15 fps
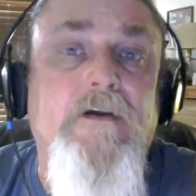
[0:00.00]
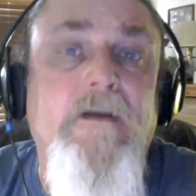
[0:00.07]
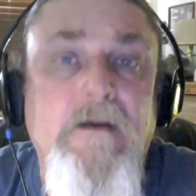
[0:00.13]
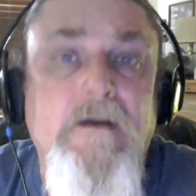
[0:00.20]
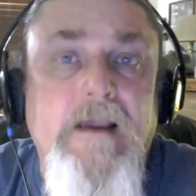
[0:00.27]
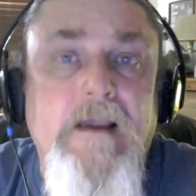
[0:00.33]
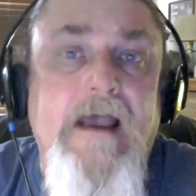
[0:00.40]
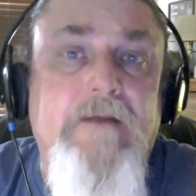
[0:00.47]

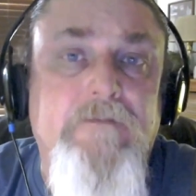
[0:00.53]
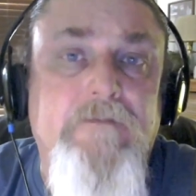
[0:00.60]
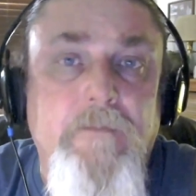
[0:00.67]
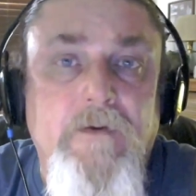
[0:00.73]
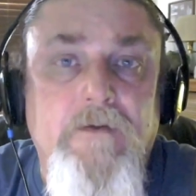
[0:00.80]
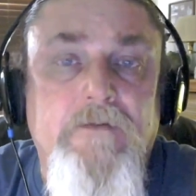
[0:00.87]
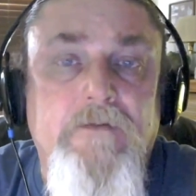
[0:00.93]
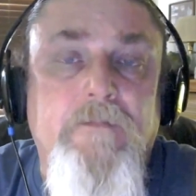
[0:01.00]

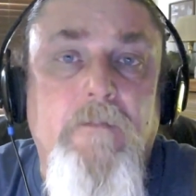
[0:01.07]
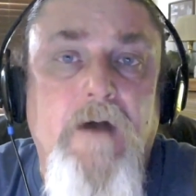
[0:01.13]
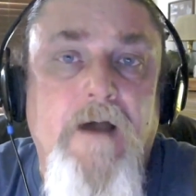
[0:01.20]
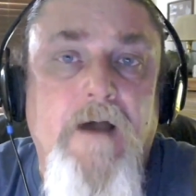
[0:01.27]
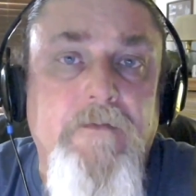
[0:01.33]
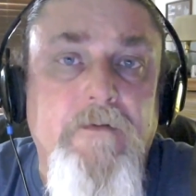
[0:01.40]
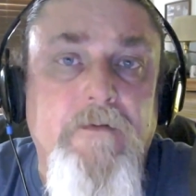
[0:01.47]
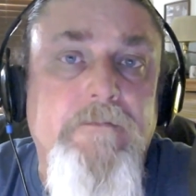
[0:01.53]
attributes from
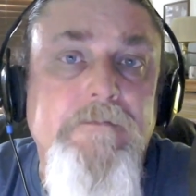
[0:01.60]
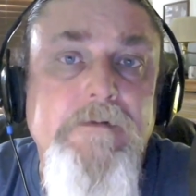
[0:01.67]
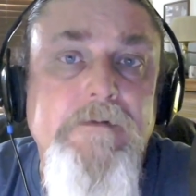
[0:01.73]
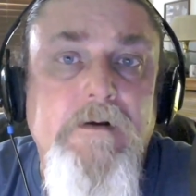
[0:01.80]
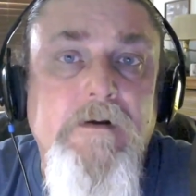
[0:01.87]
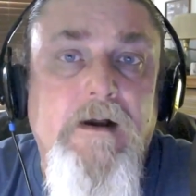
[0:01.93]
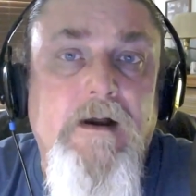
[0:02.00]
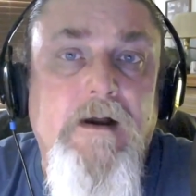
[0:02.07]
other
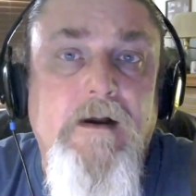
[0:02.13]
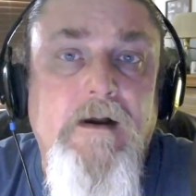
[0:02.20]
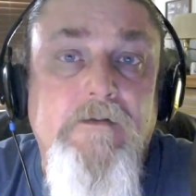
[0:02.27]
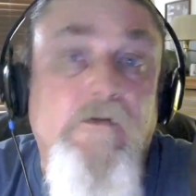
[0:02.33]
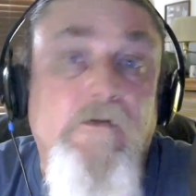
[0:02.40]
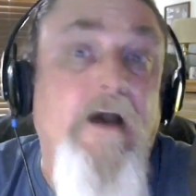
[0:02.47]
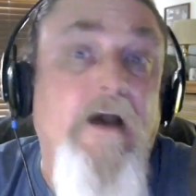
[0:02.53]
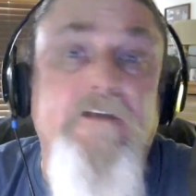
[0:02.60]
uh,
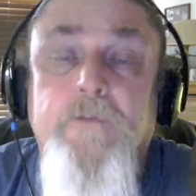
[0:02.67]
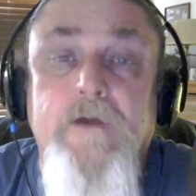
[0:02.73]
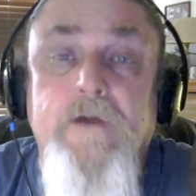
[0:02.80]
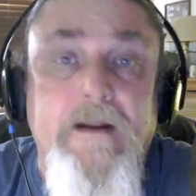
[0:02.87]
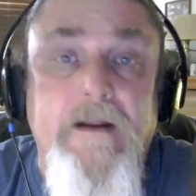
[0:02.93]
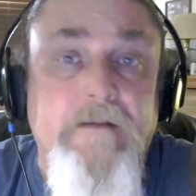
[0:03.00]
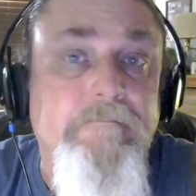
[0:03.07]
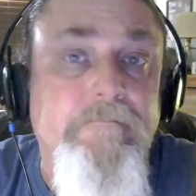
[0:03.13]
crossbreeding,
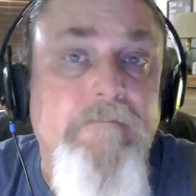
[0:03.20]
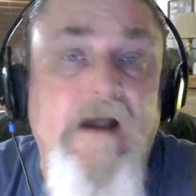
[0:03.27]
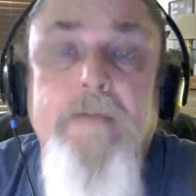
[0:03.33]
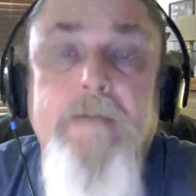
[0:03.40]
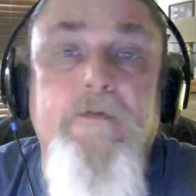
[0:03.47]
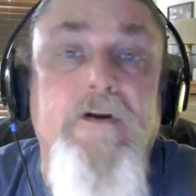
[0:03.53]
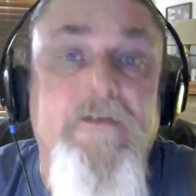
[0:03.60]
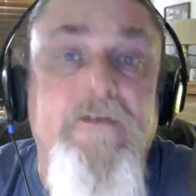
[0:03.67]

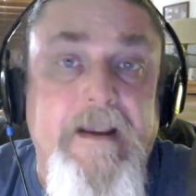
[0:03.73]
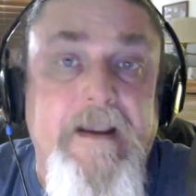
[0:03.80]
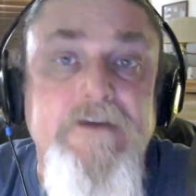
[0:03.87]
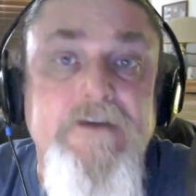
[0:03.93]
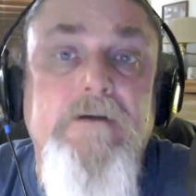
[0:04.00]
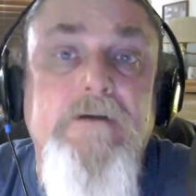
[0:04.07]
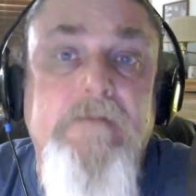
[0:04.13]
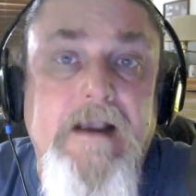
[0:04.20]
hybridization,
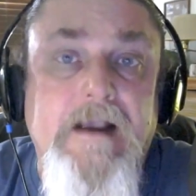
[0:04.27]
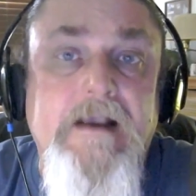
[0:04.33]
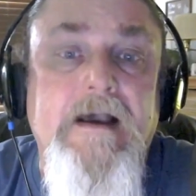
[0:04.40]
that kind of